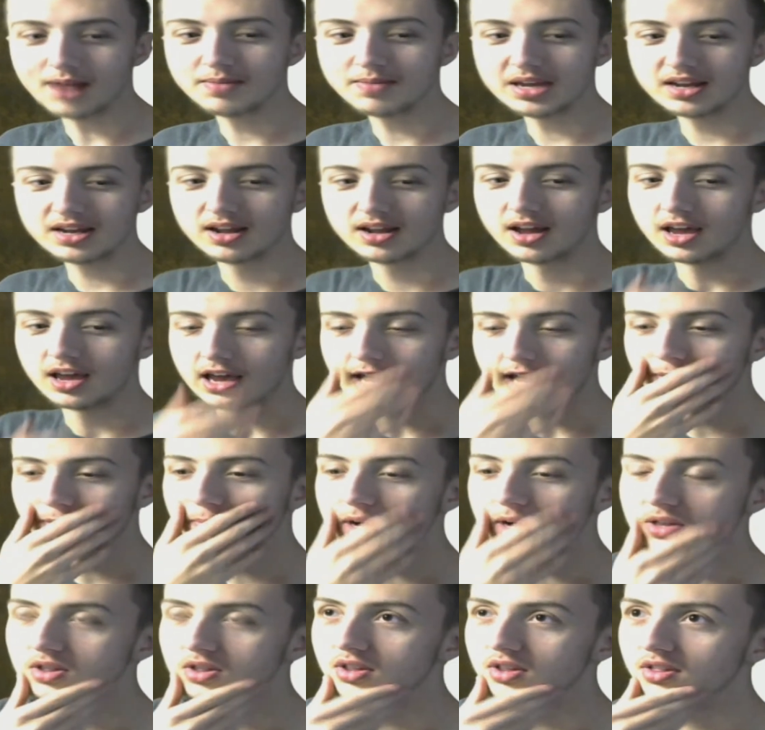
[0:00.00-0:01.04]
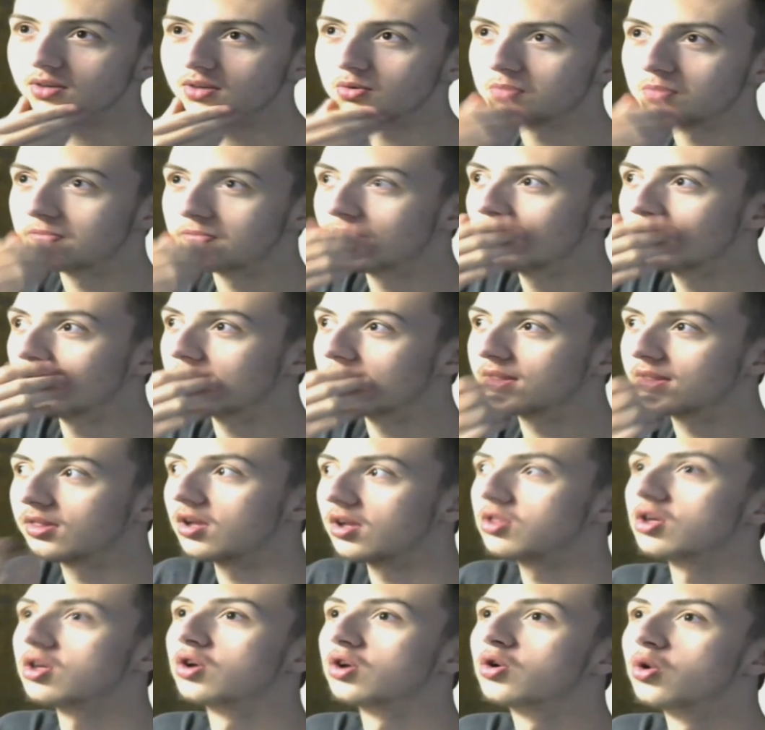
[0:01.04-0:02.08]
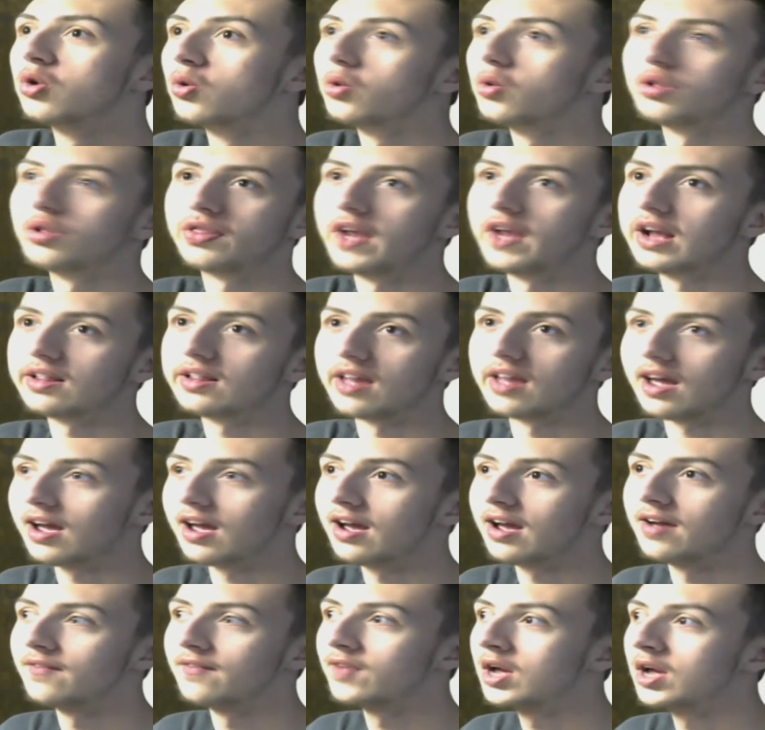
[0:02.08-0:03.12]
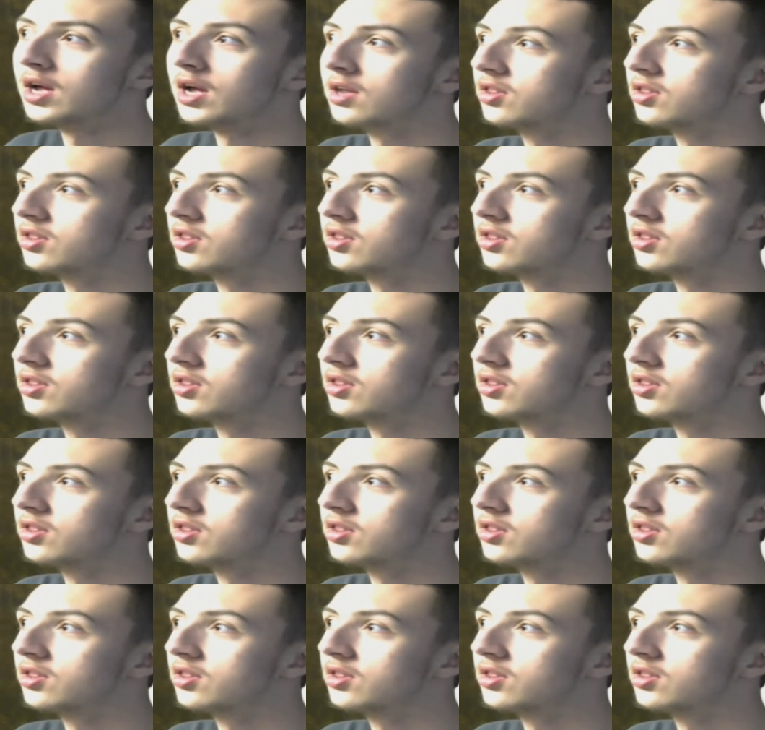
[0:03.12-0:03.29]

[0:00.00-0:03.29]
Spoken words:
mean, as much as it would be like such a cool thing to have